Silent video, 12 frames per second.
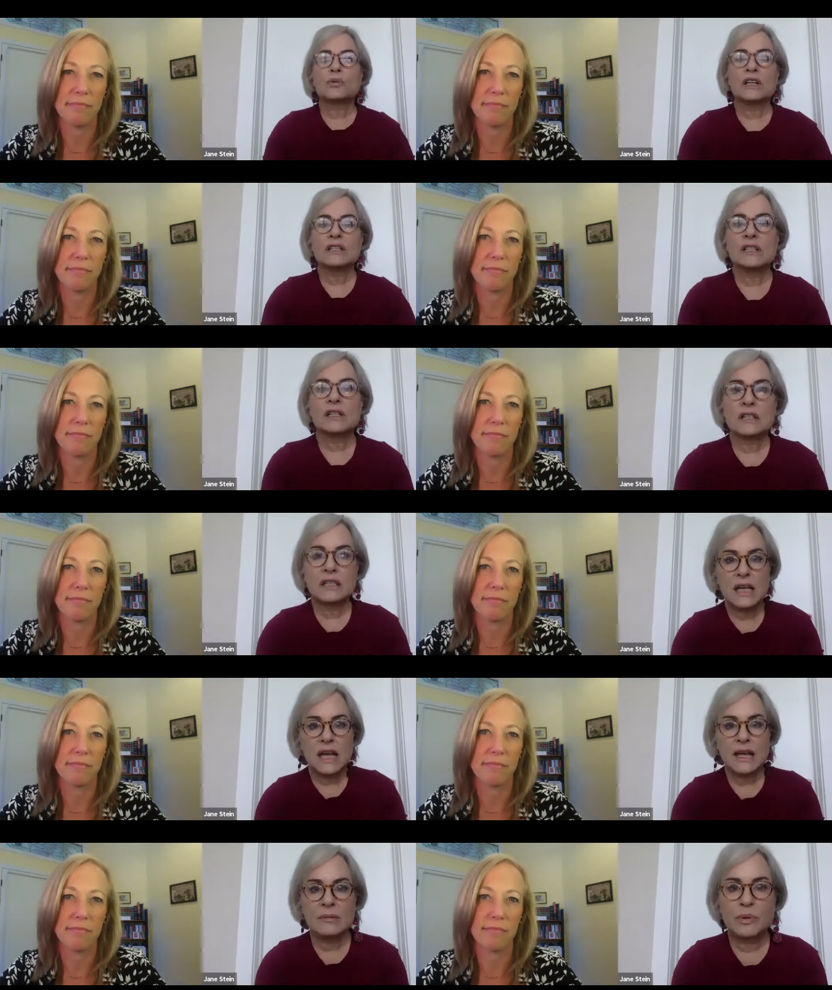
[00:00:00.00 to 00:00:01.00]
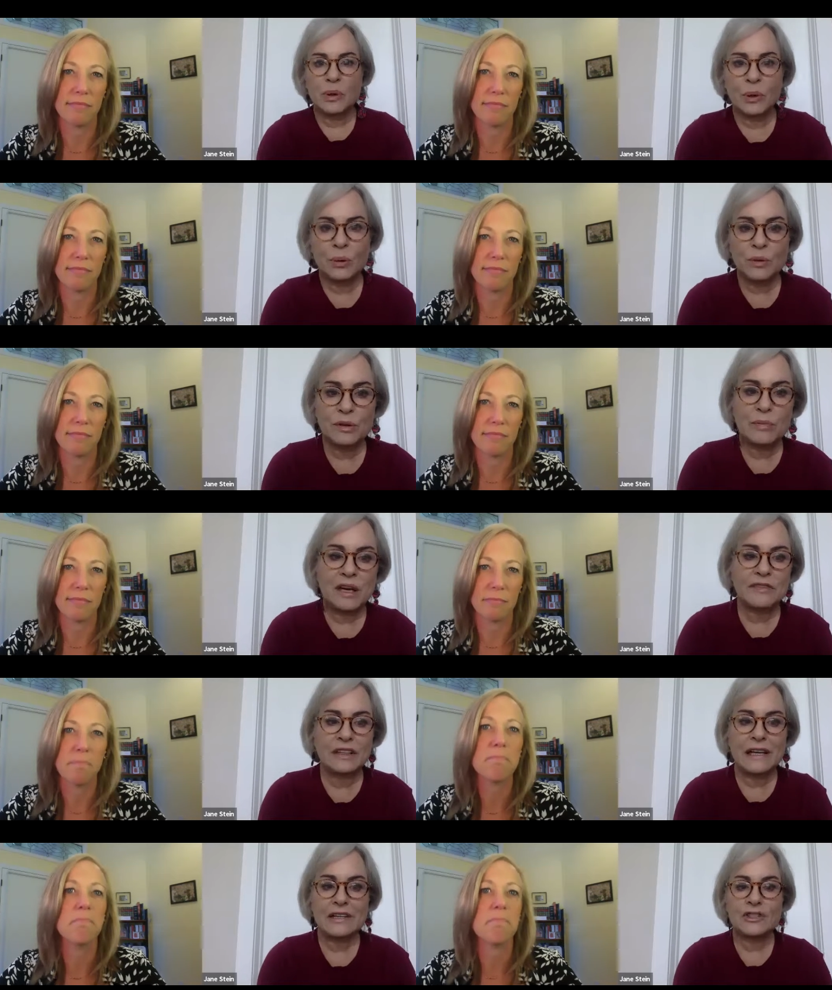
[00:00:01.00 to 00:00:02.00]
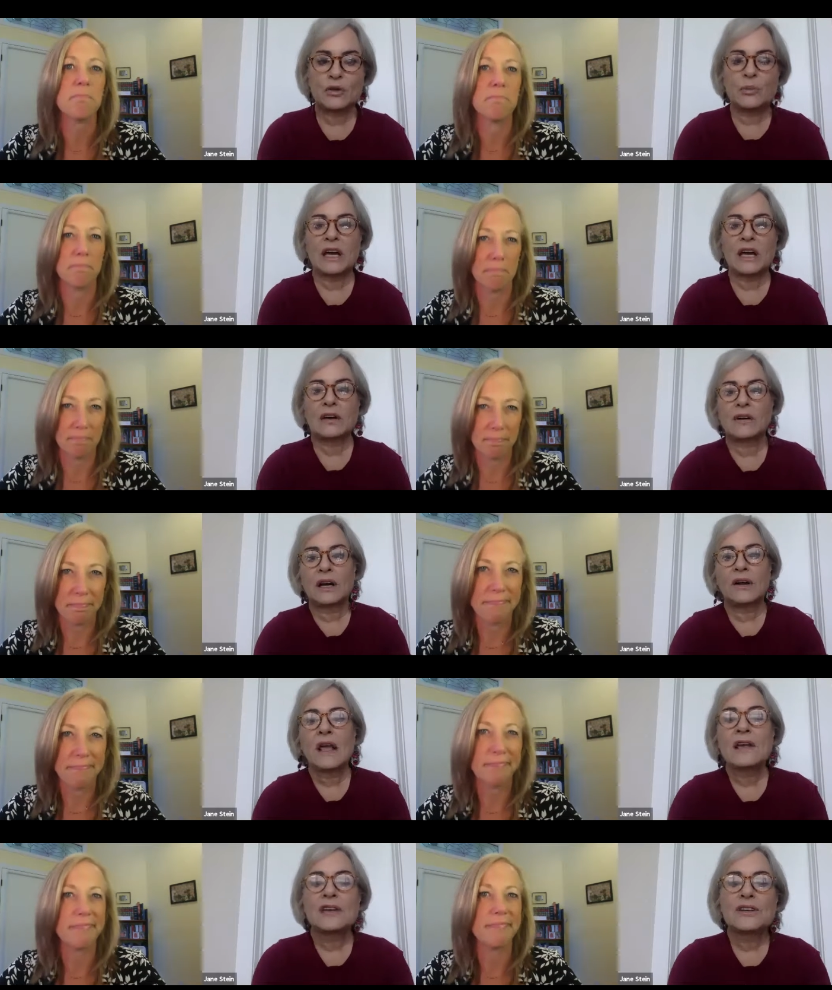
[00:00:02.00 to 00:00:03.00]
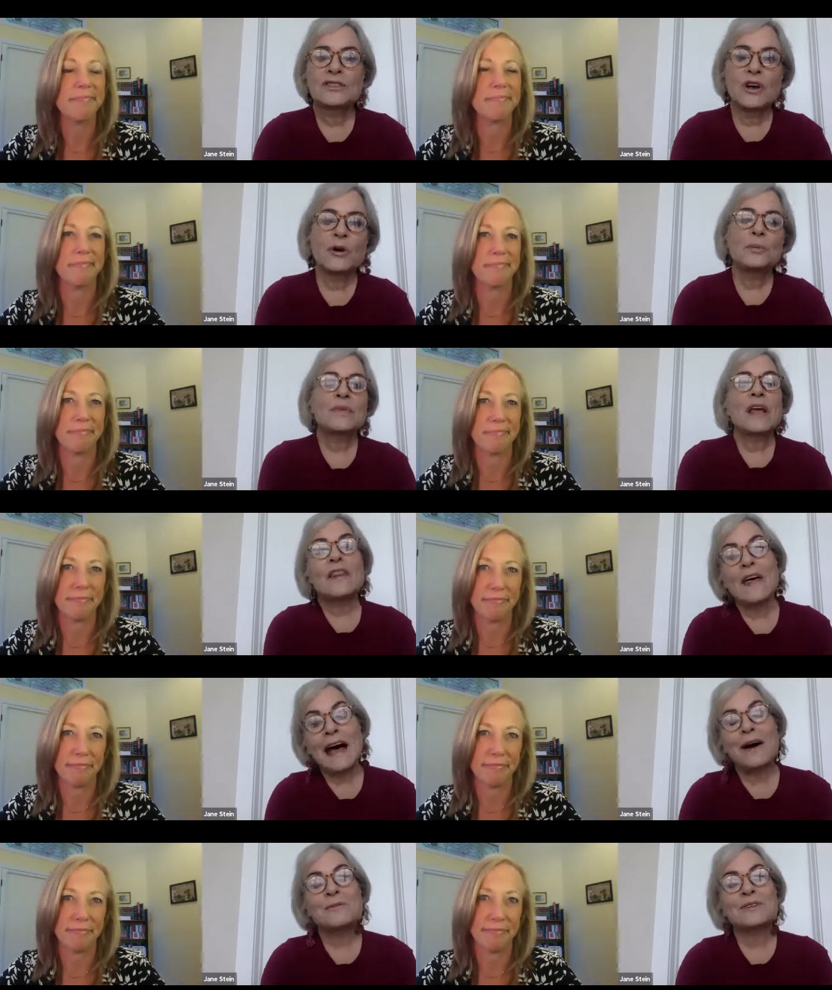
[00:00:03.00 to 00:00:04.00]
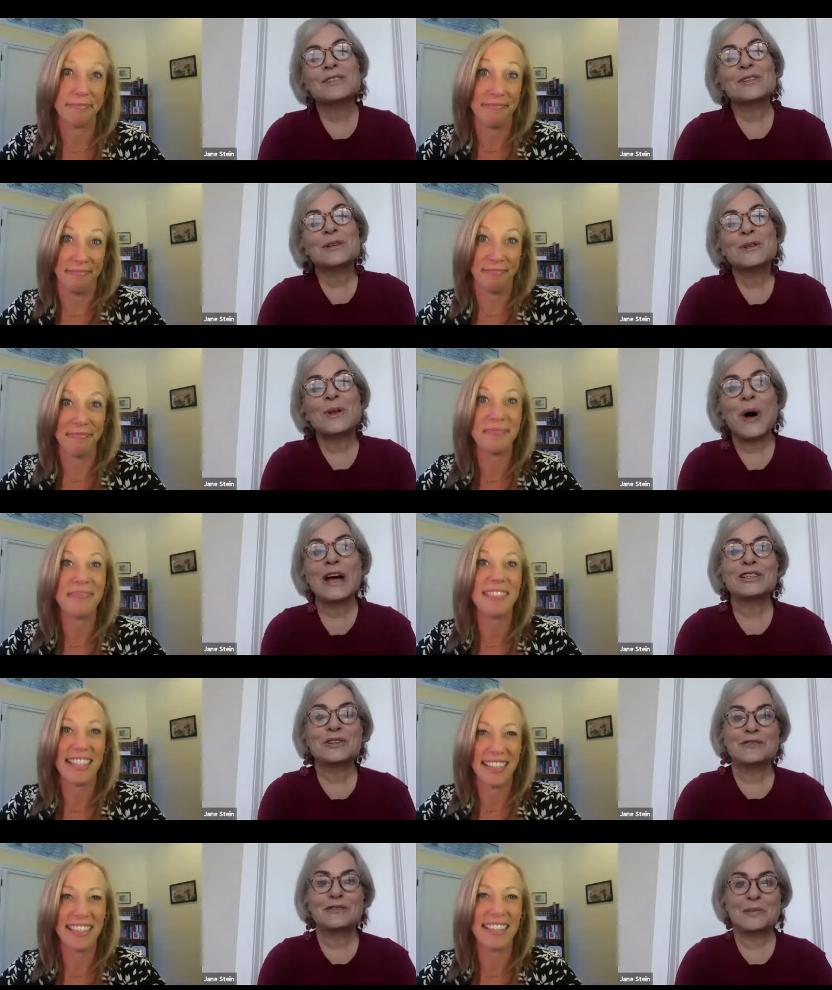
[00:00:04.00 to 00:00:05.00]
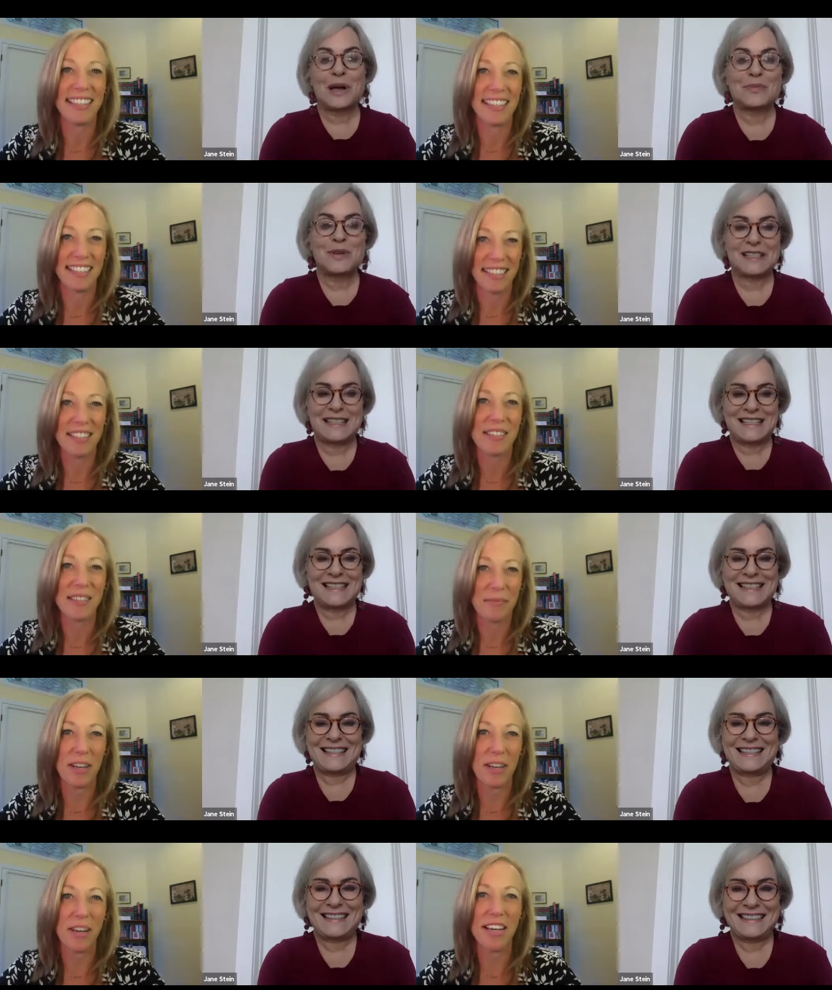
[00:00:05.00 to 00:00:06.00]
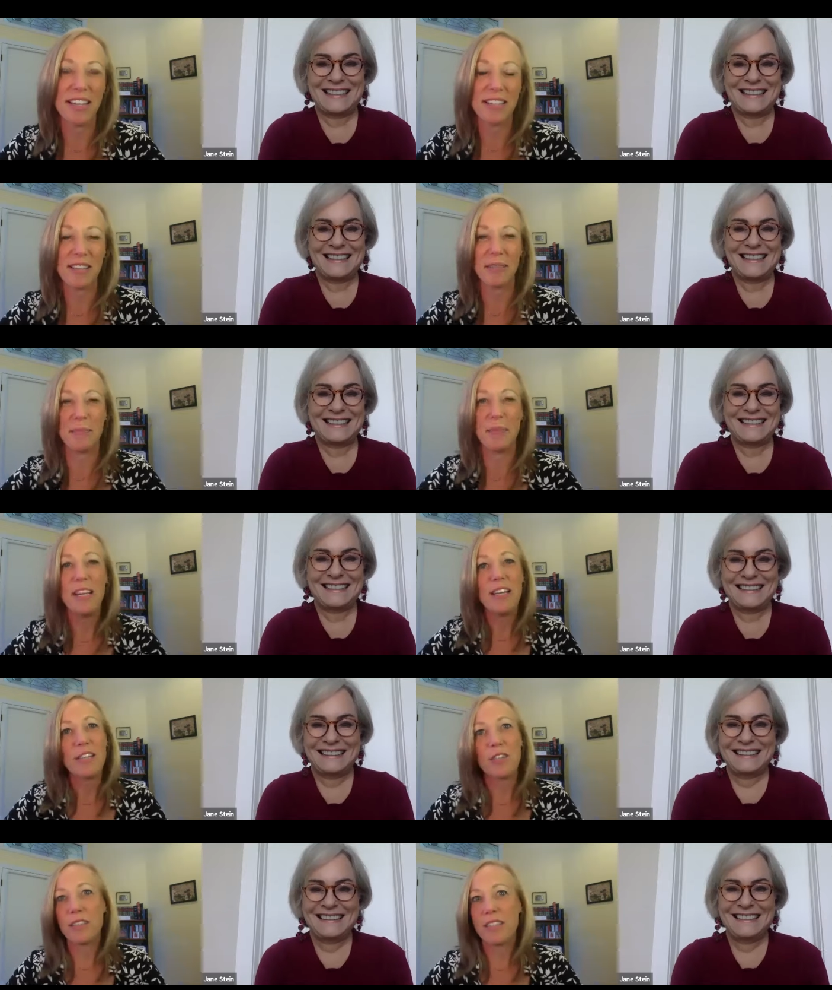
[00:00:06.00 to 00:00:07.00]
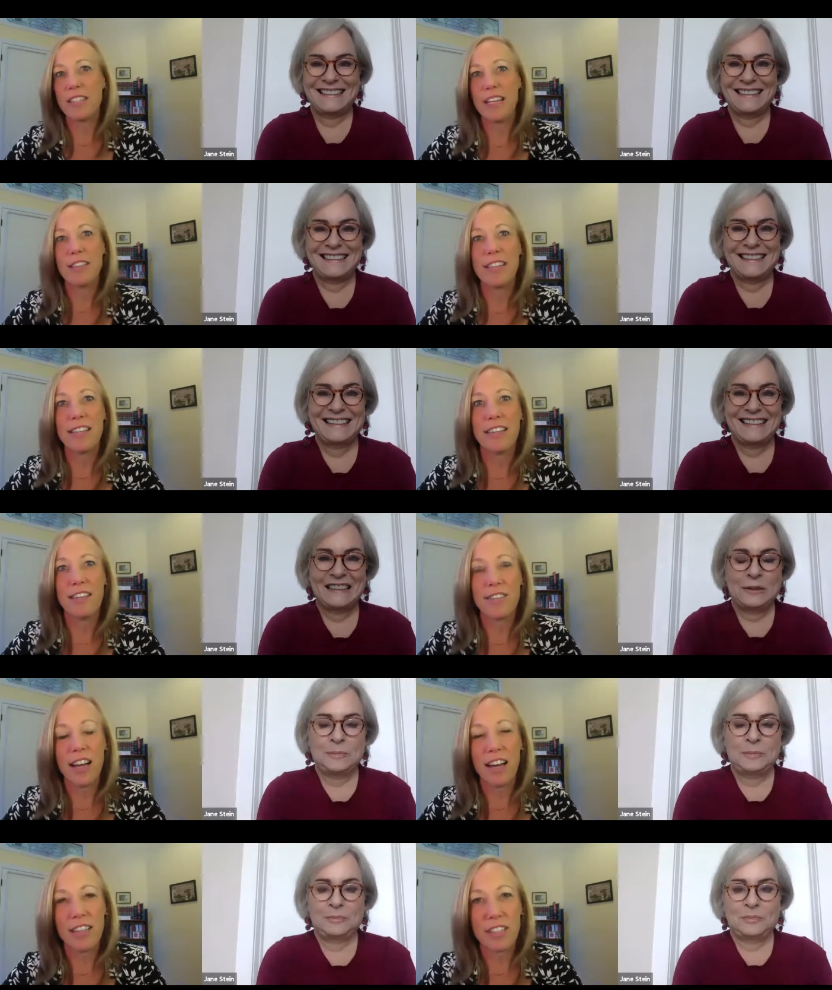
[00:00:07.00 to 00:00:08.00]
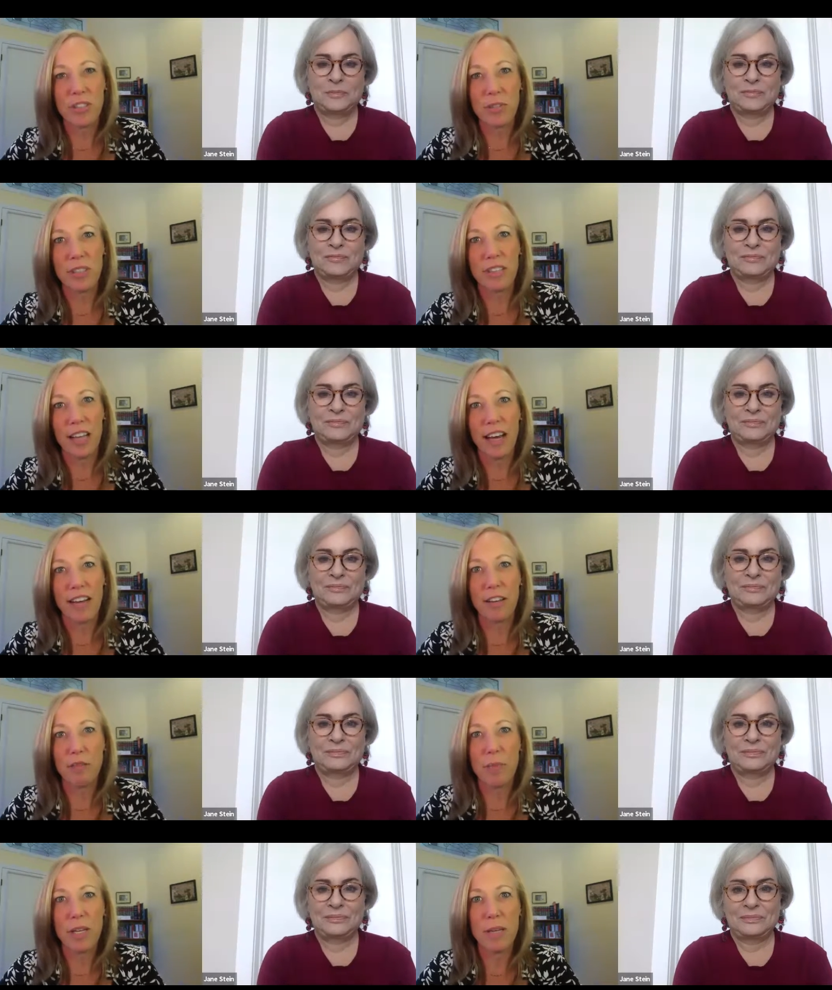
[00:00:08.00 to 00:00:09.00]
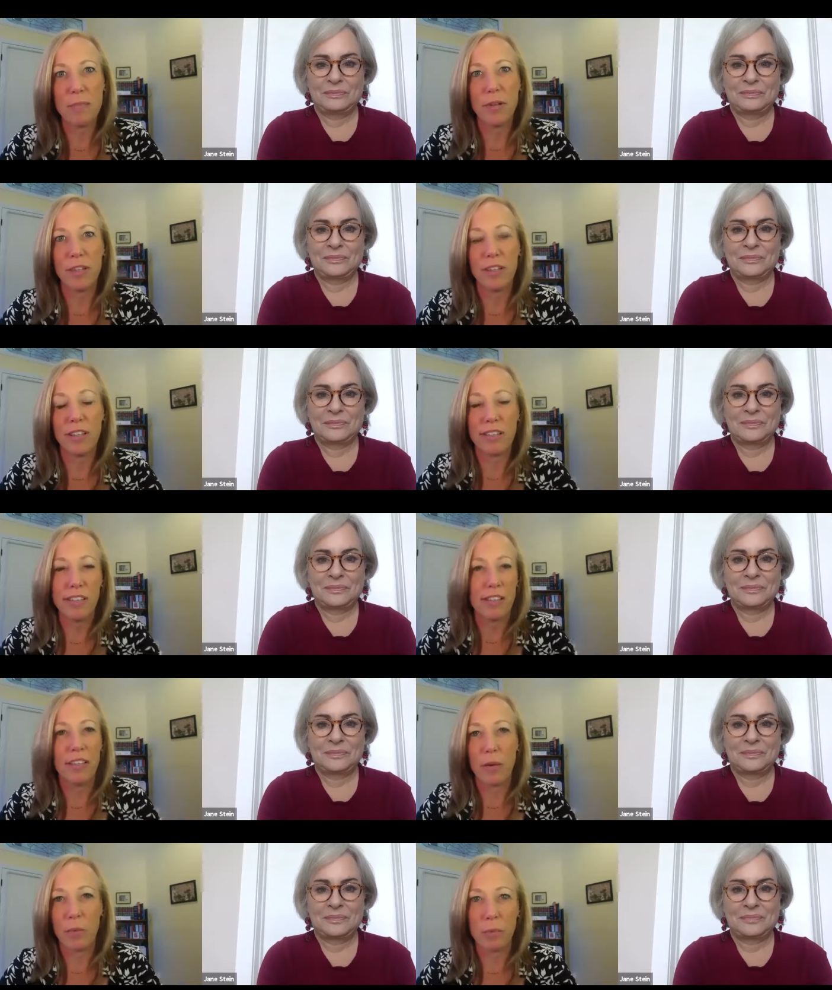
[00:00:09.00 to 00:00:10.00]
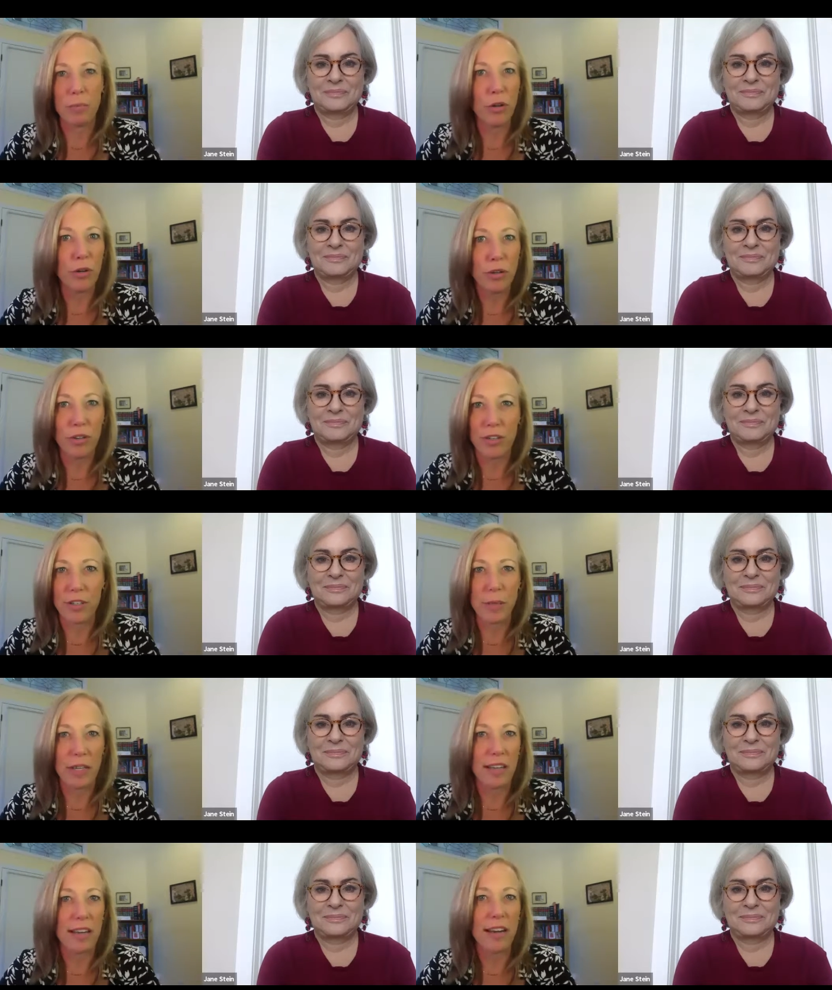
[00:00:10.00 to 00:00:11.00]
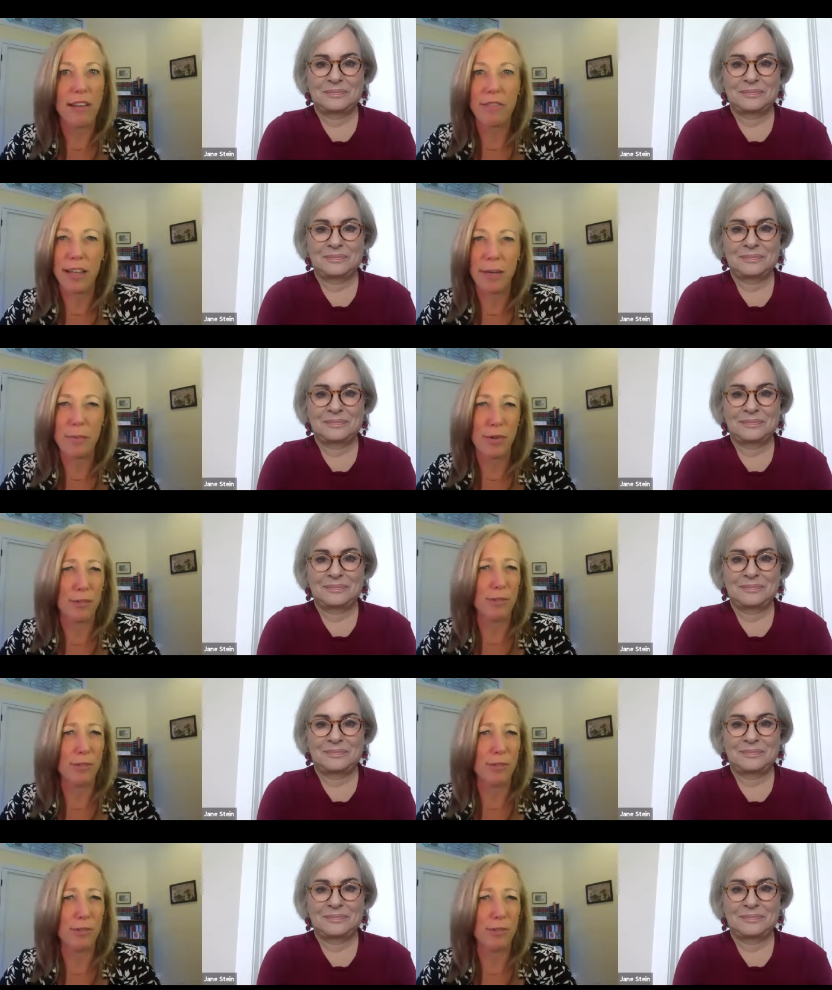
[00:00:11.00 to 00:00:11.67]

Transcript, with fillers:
Speaker 1: bring to the table with my financial background. So that was the launch of my business.
Speaker 2: Awesome. So it sounds like you talked to a lot of people that were brokers, but none of them were